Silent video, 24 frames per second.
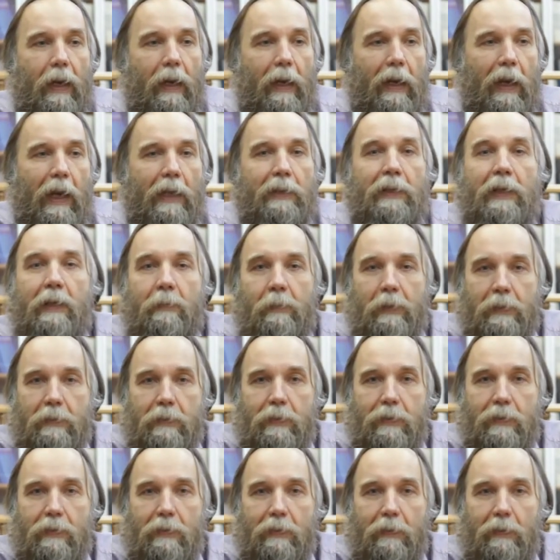an
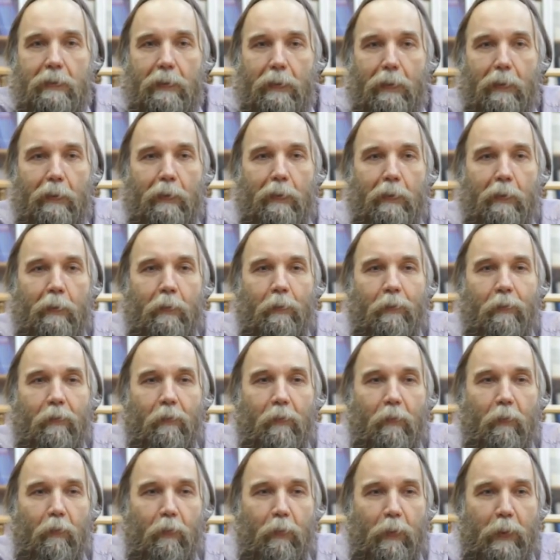image of
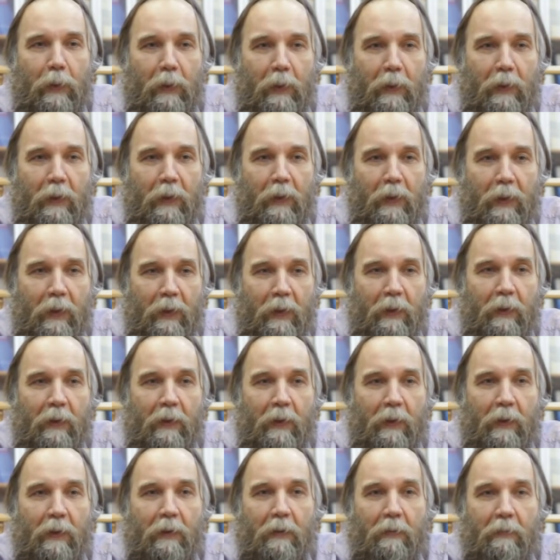
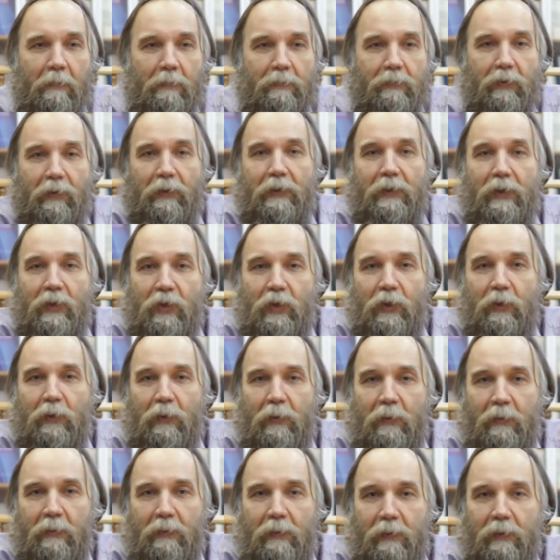the
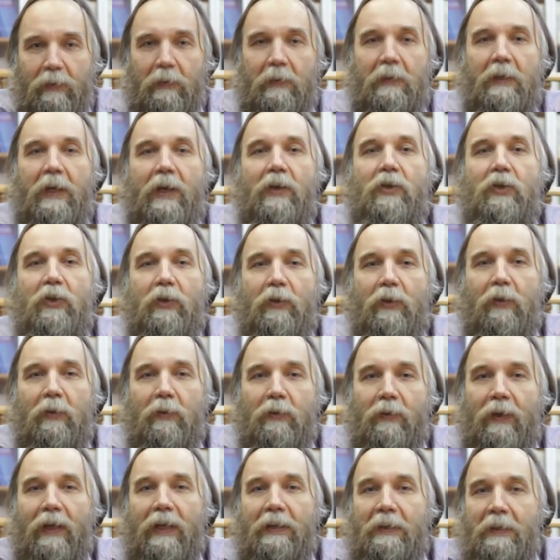traditional or national
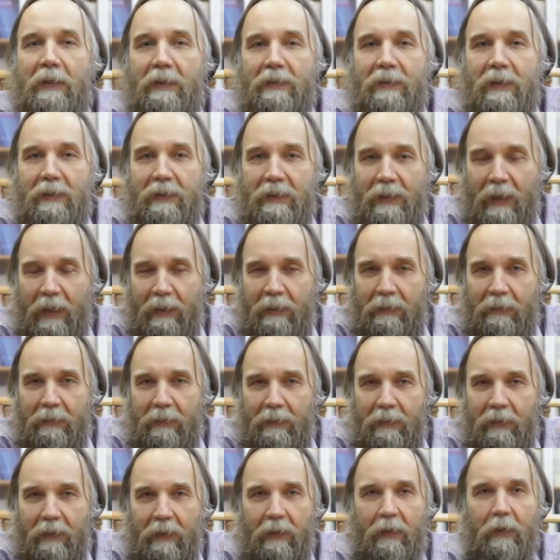or ethnic society,
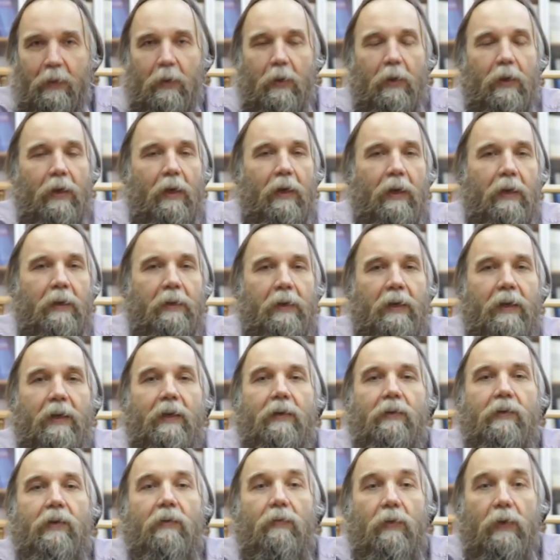the
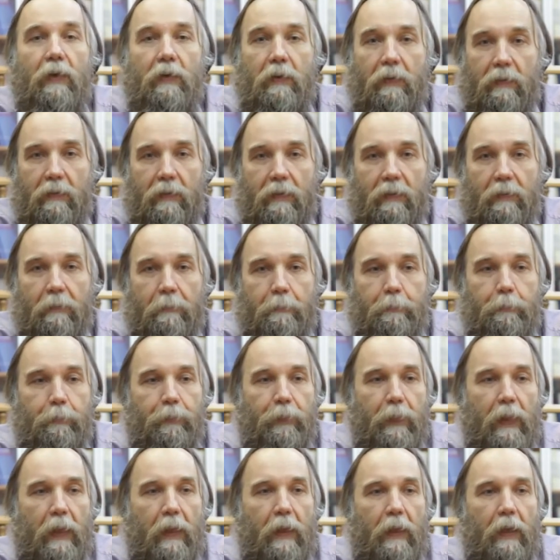individual
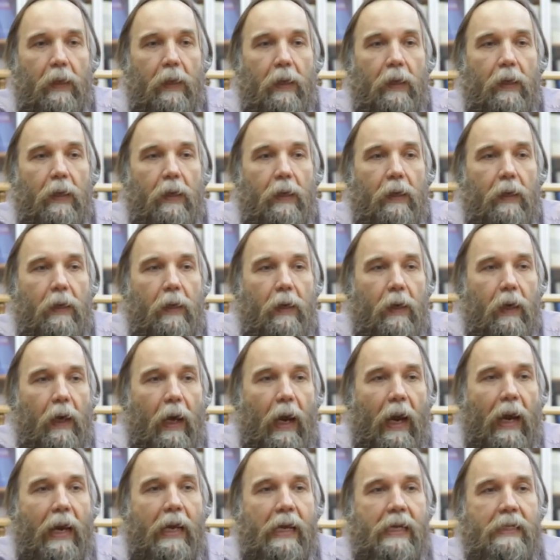
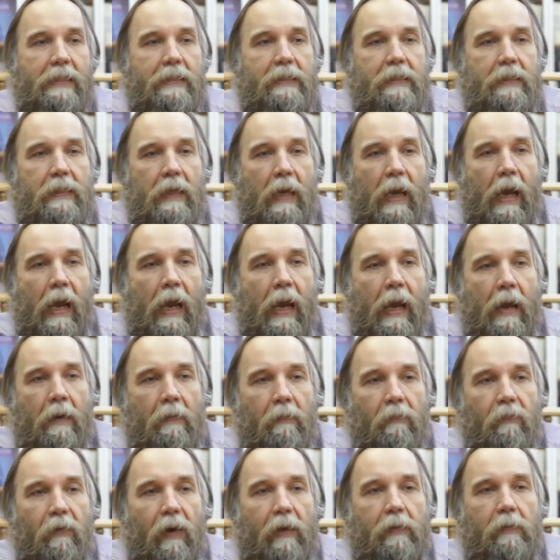as a
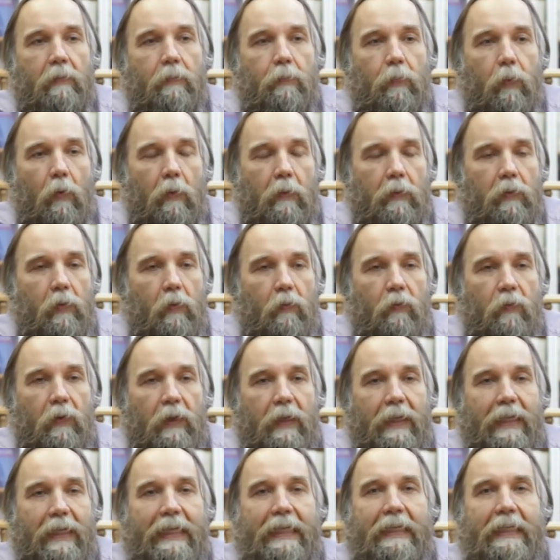final point of
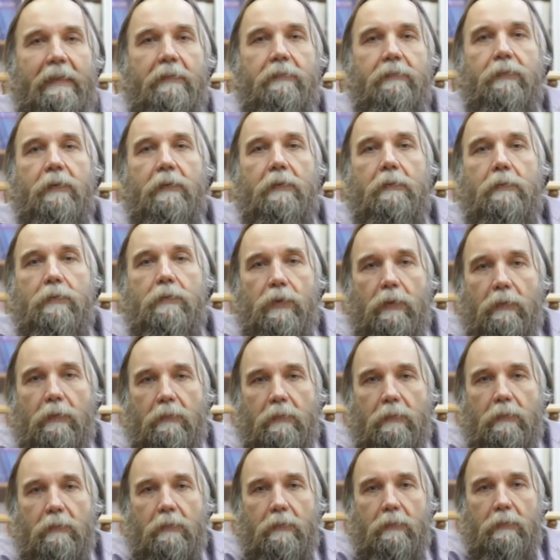
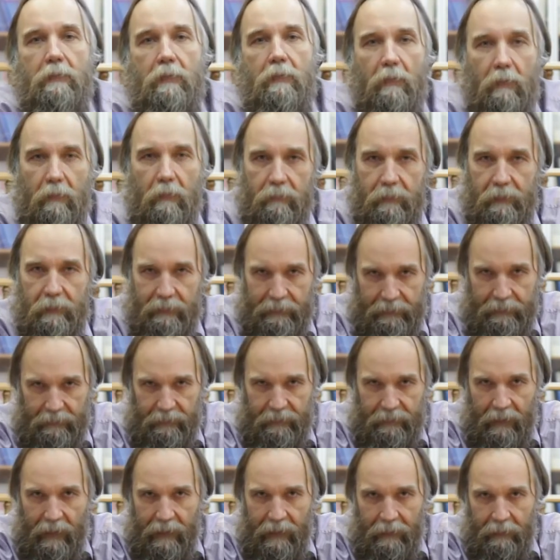involution of the
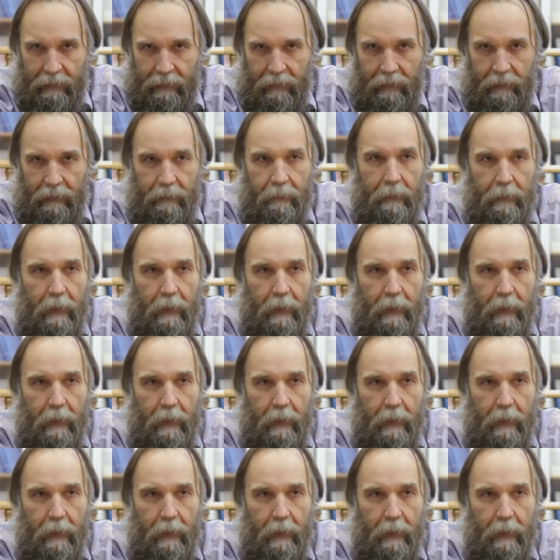society,